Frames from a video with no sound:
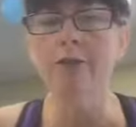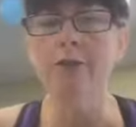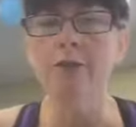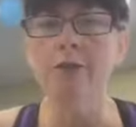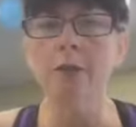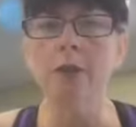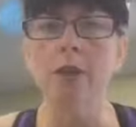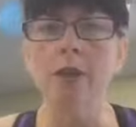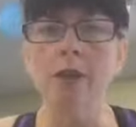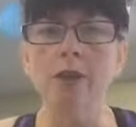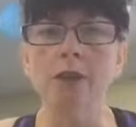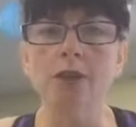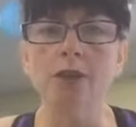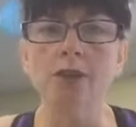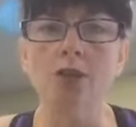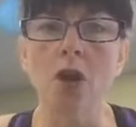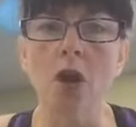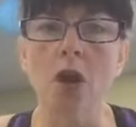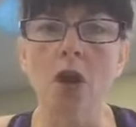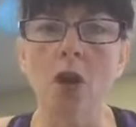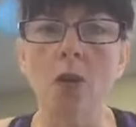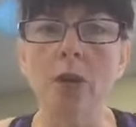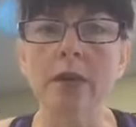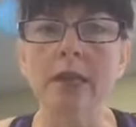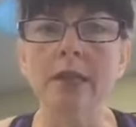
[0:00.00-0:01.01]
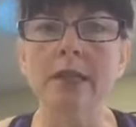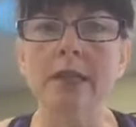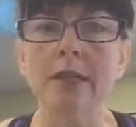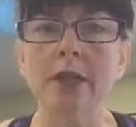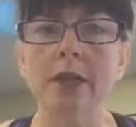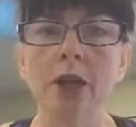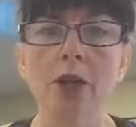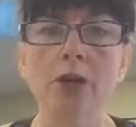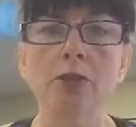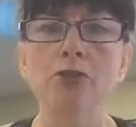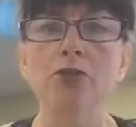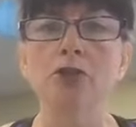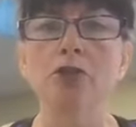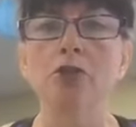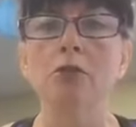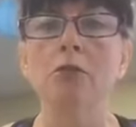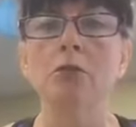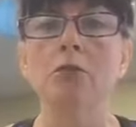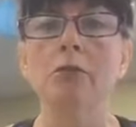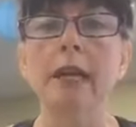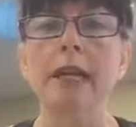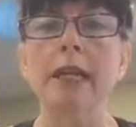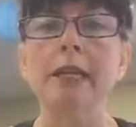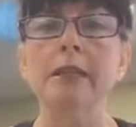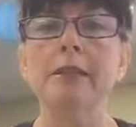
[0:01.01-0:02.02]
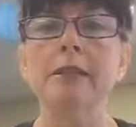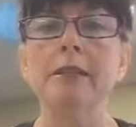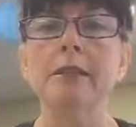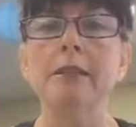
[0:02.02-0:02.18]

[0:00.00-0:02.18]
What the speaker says: there's always a coach, right?